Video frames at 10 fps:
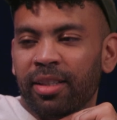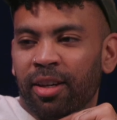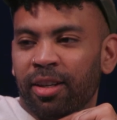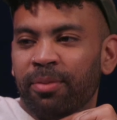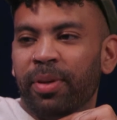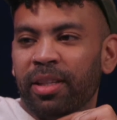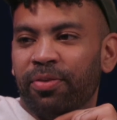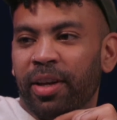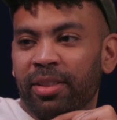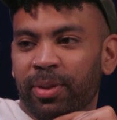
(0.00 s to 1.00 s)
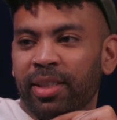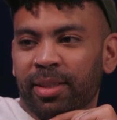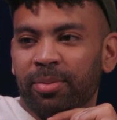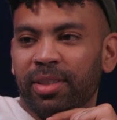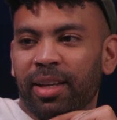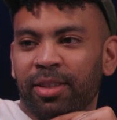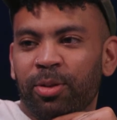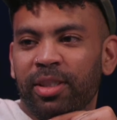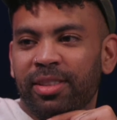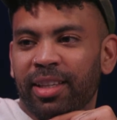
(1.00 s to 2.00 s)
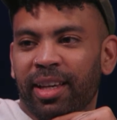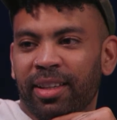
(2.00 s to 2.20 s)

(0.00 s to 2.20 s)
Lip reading: on Pete's face when he's upset. You could see it.